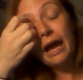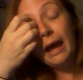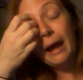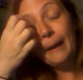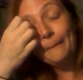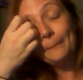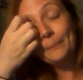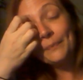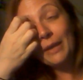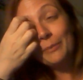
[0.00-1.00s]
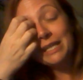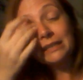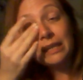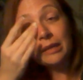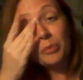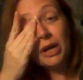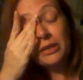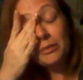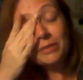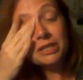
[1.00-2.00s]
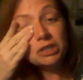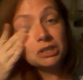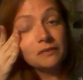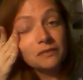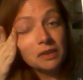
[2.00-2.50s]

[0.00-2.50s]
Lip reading: I mean, like part of the mission of